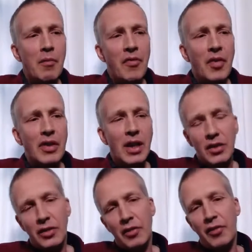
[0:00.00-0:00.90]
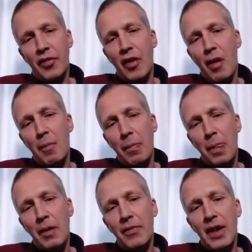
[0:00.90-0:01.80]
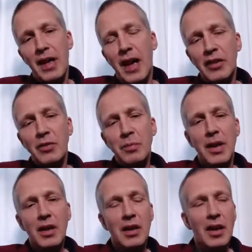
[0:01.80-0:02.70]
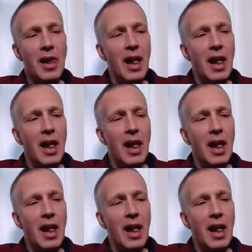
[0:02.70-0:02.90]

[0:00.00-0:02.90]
physics from Werner Heisenberg,